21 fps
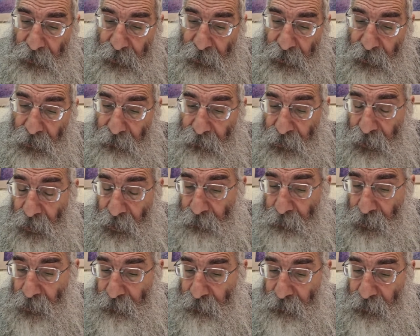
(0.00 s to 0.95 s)
the
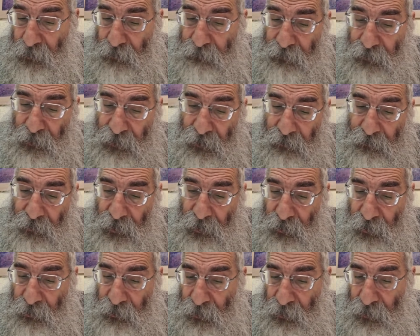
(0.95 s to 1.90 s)
redemption of his nefesh
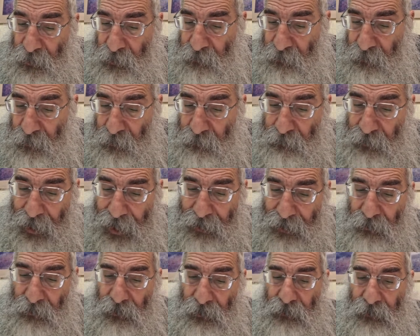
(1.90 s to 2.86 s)
elokis from the
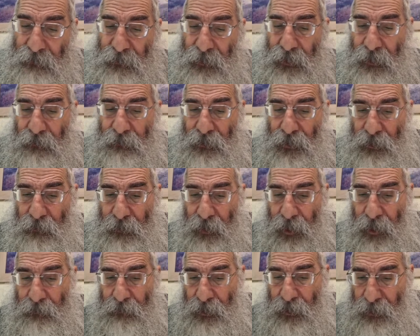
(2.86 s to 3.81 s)
battles of the nefesh
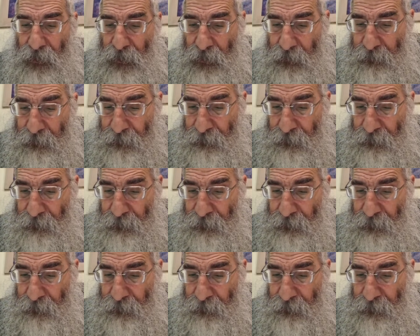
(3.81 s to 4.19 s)
abahamis.